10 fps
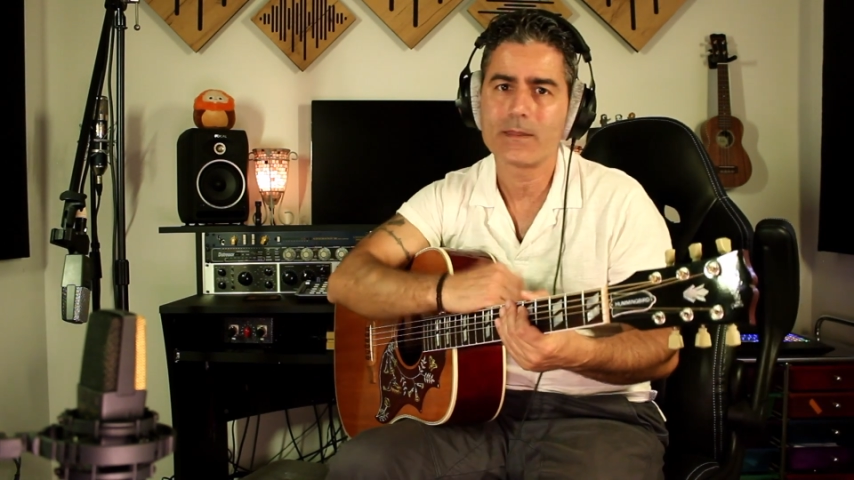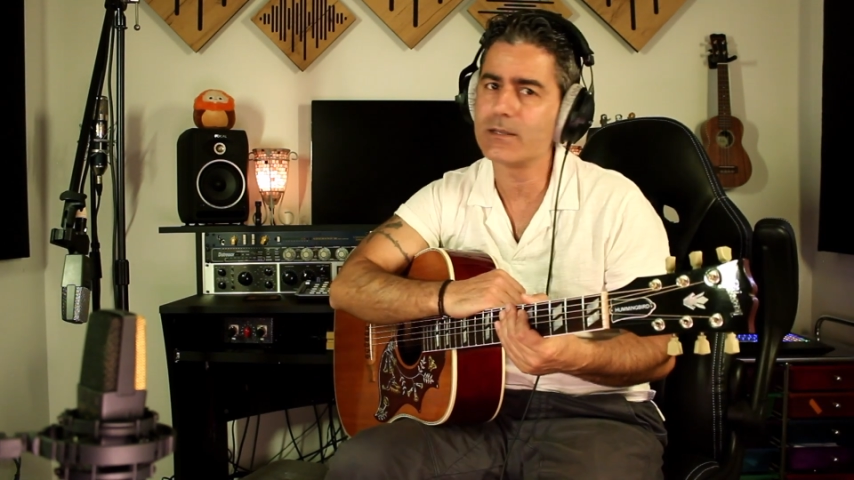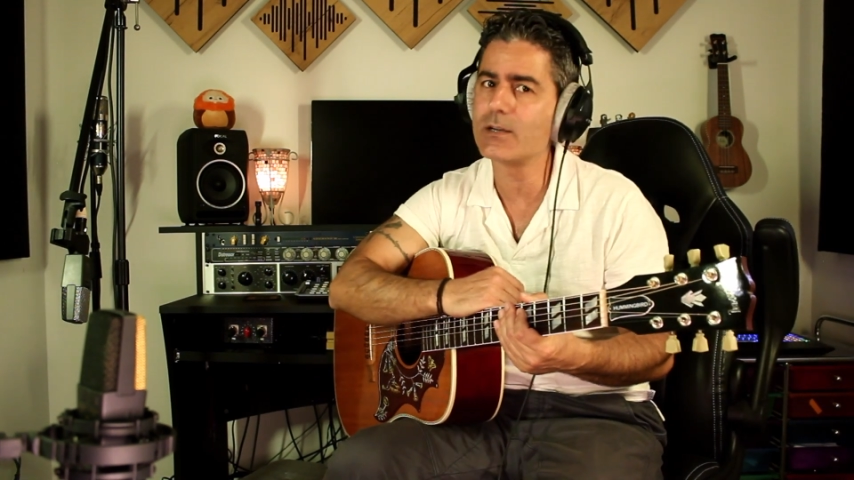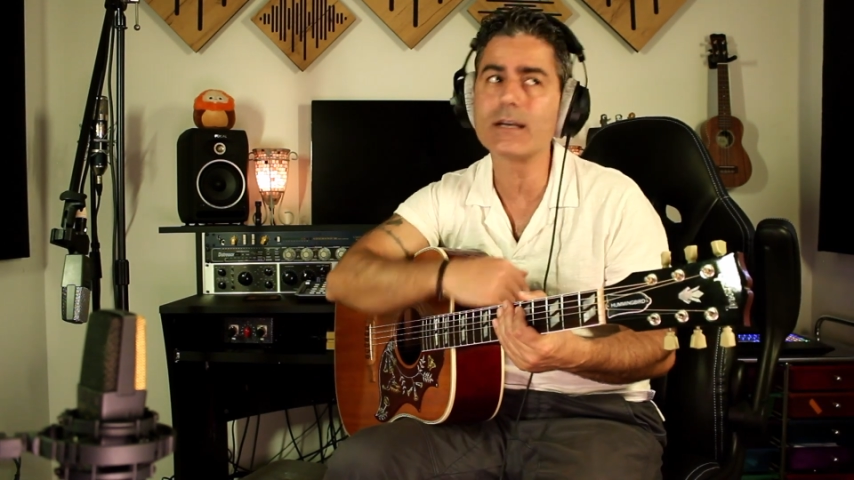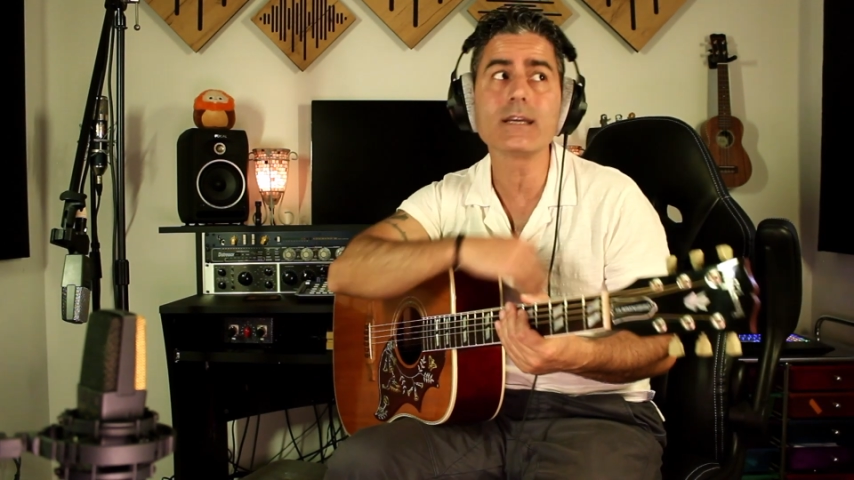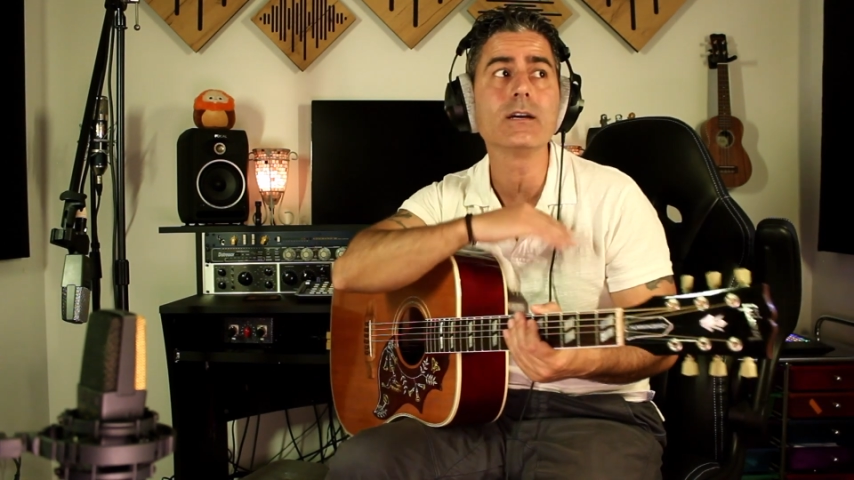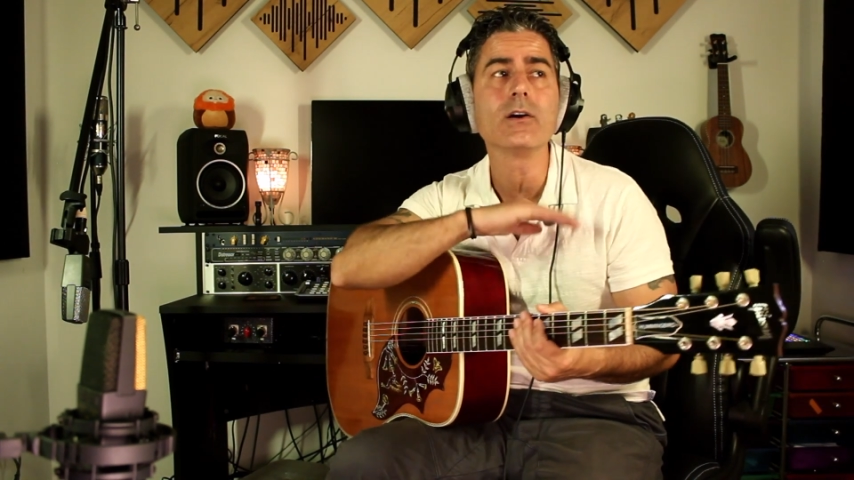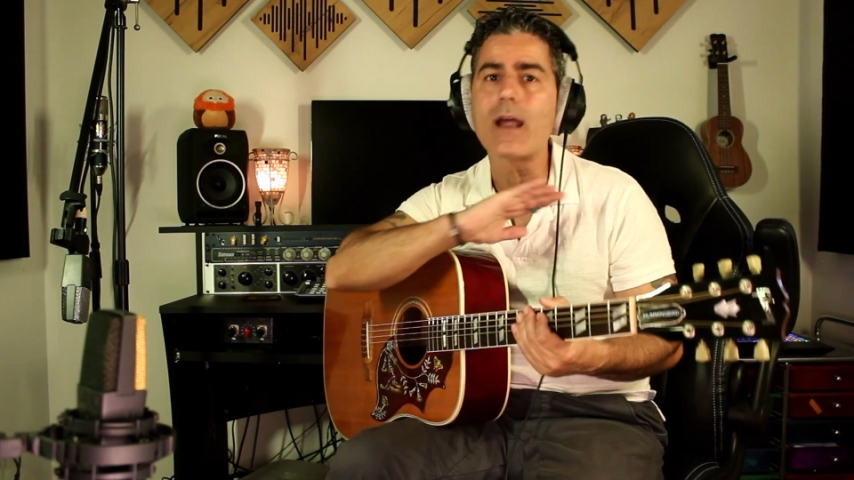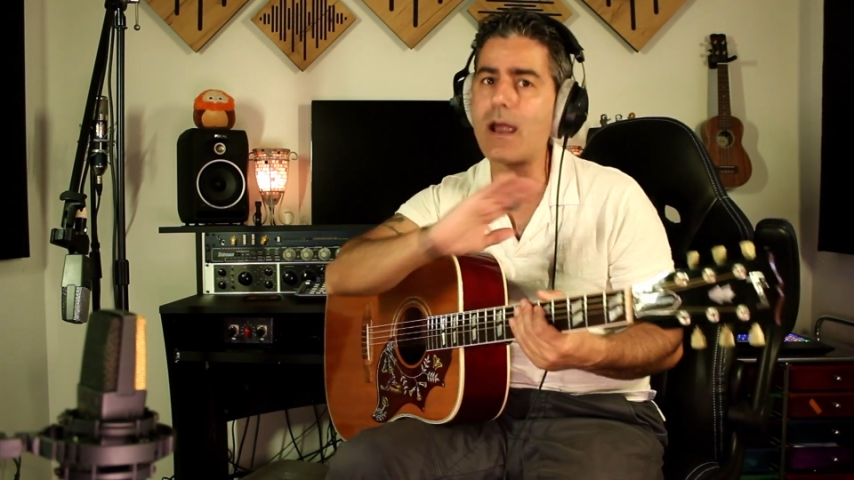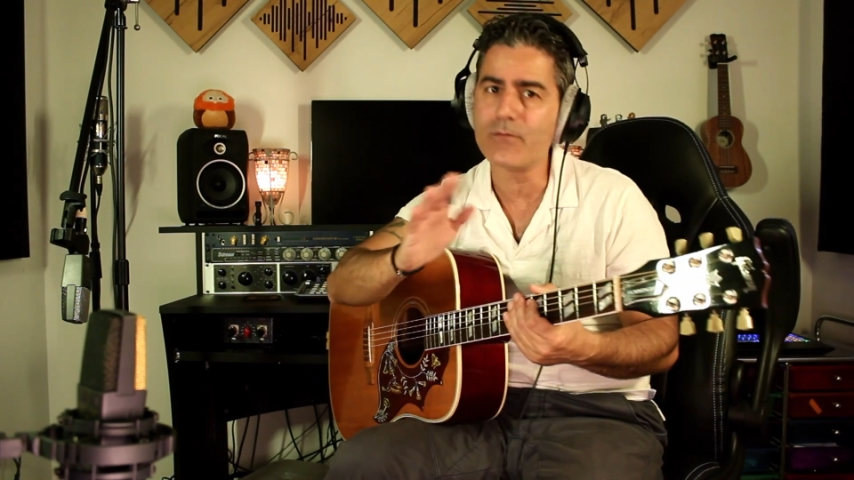you're gonna
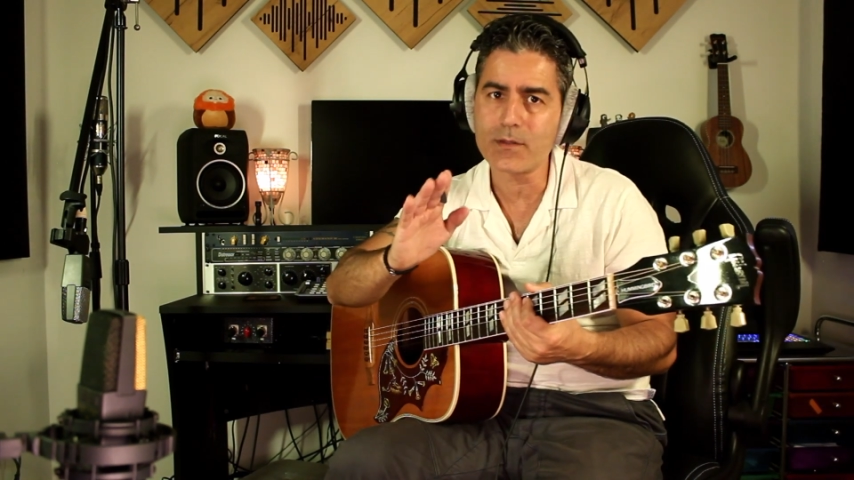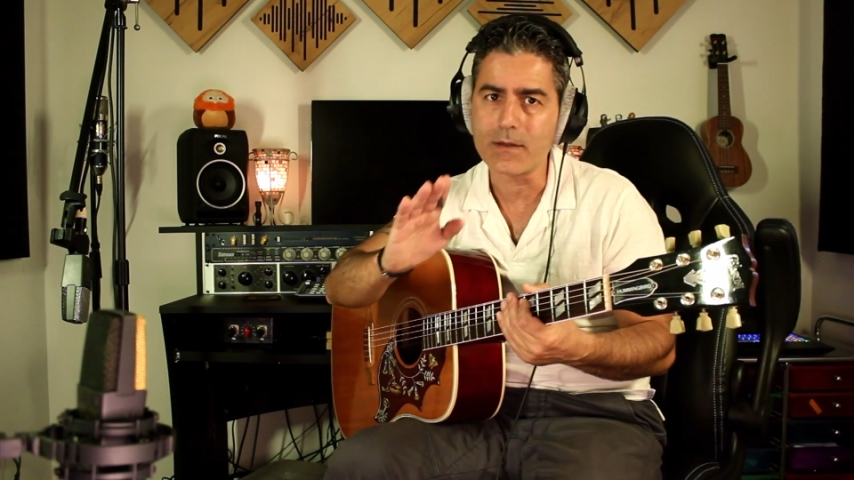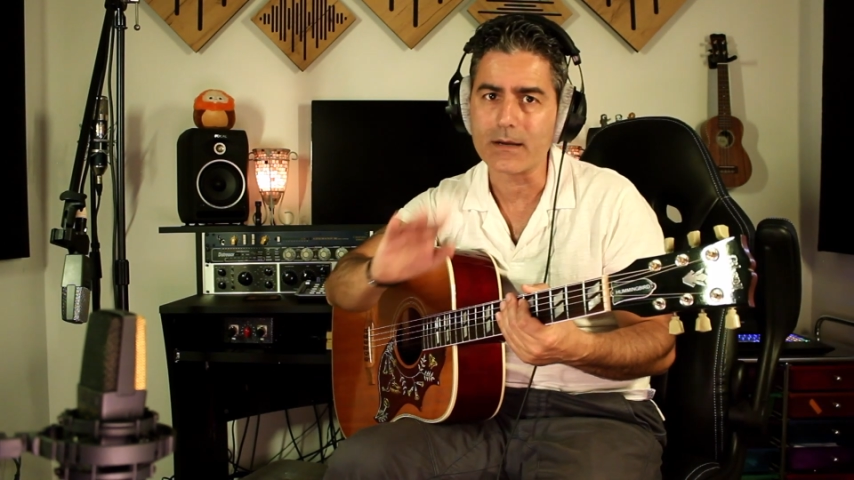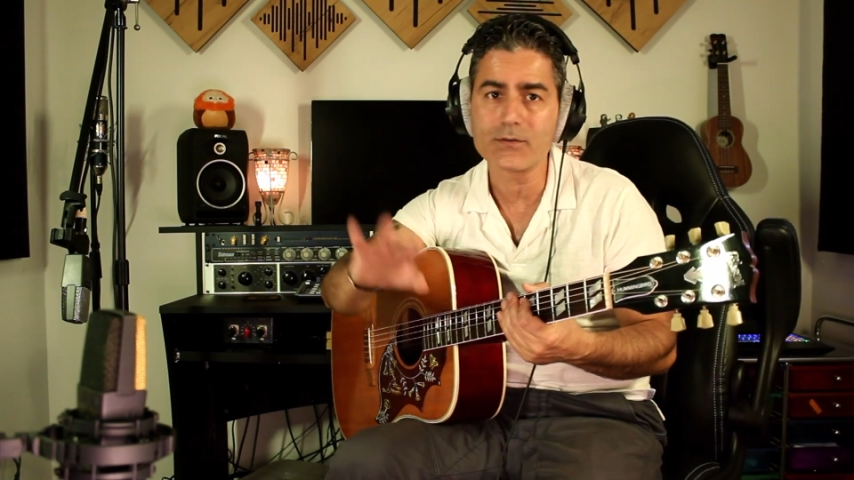hear everything.